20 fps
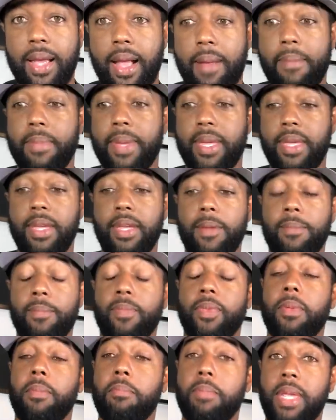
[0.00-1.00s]
I mean
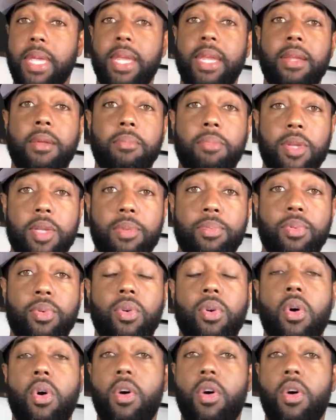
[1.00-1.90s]
meeting people